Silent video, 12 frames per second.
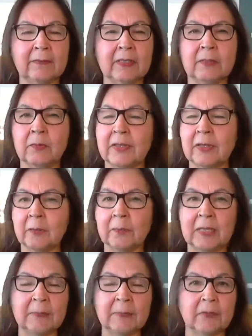with their
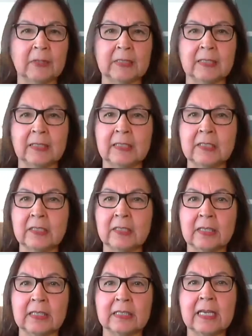people, these luncheon
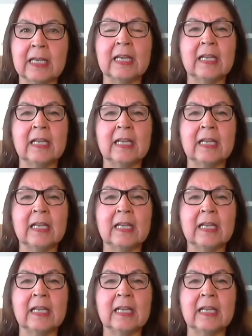things.